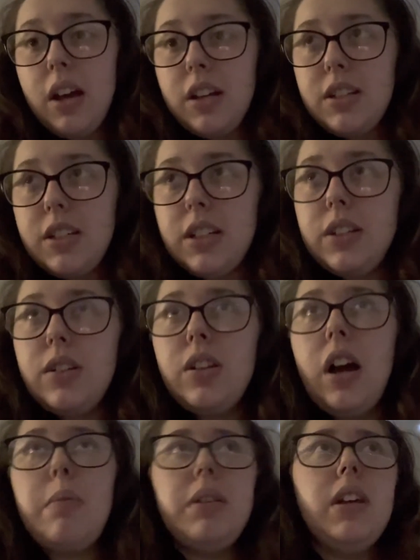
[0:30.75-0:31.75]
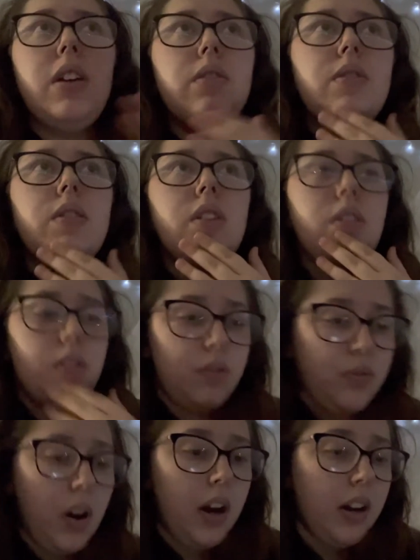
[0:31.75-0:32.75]
till I believe
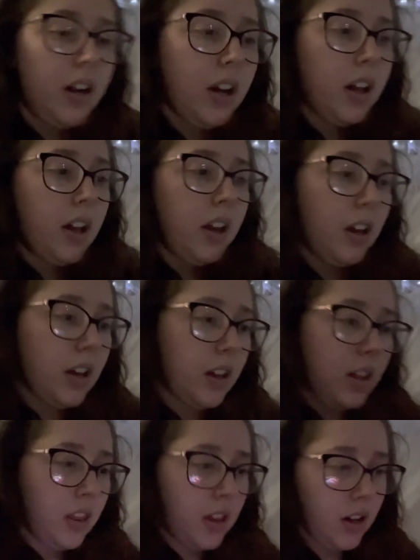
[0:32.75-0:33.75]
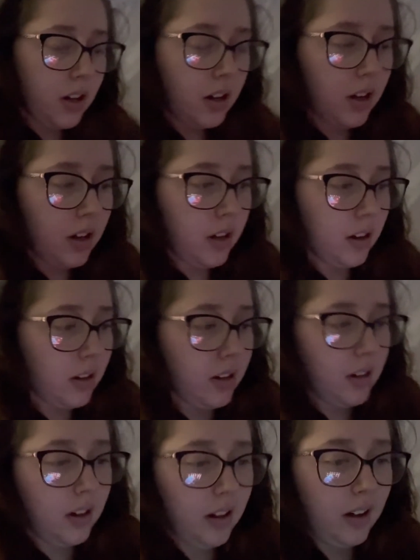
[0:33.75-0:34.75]
Friday
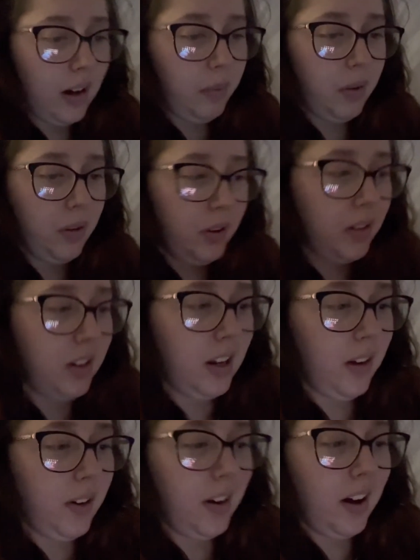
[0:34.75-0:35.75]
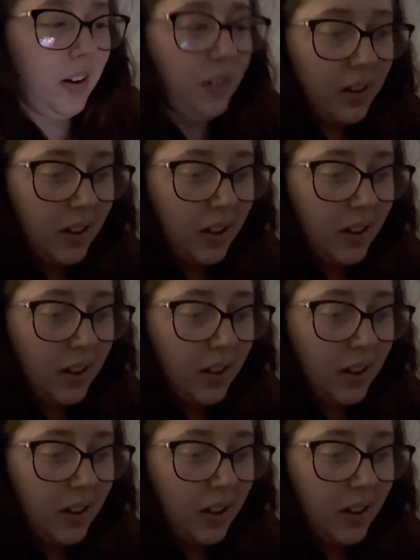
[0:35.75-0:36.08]
the, I'm gonna look at the date right now.